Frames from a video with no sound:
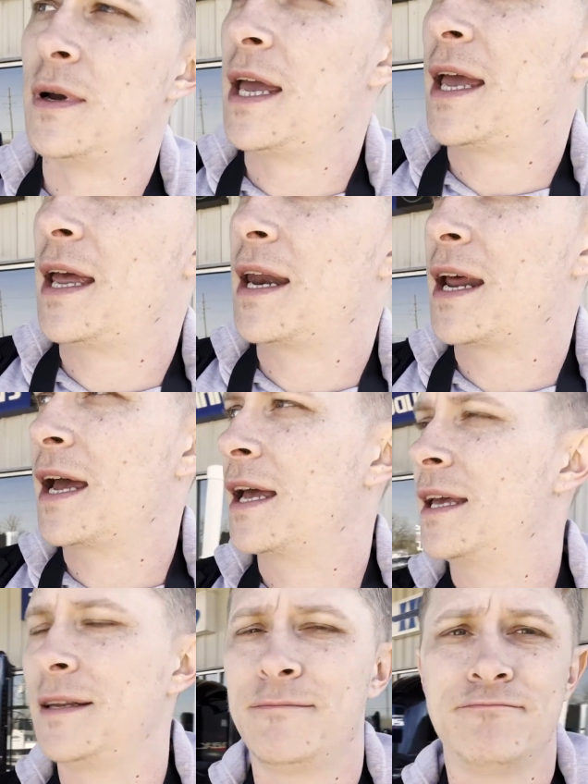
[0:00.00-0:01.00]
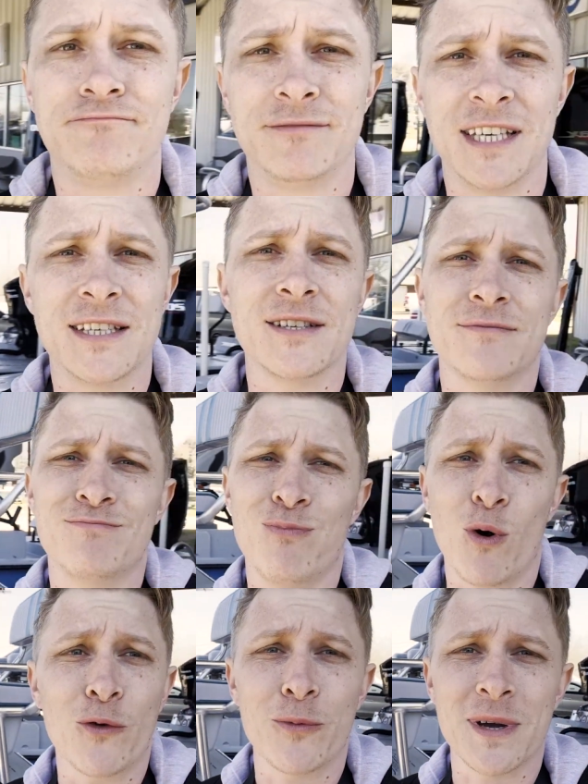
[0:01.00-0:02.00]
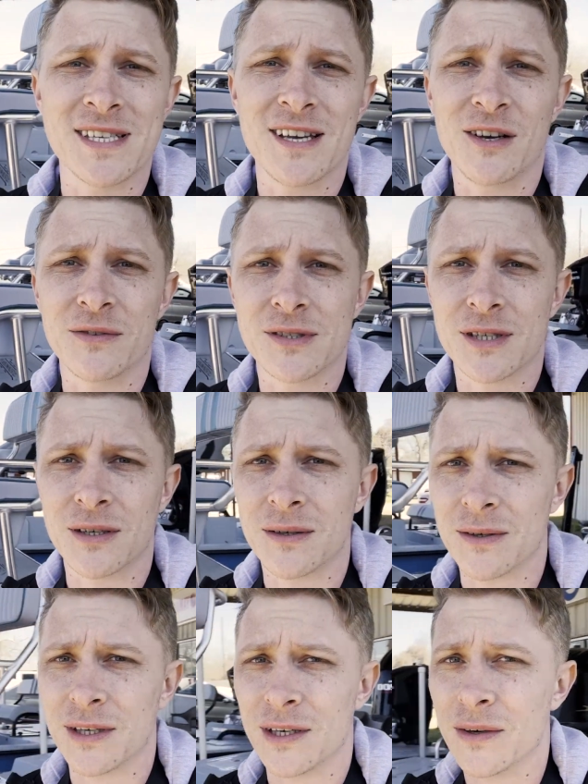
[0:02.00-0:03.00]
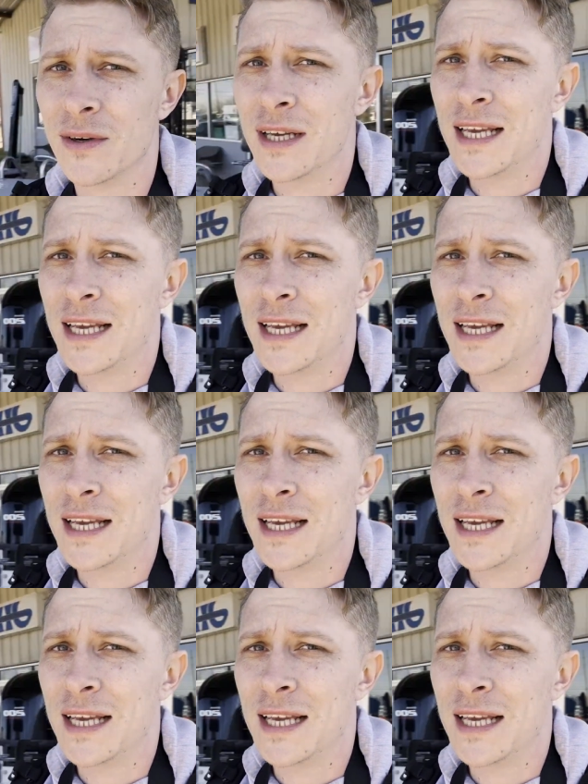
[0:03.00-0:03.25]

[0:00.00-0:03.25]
and I get to work for myself. So, you know,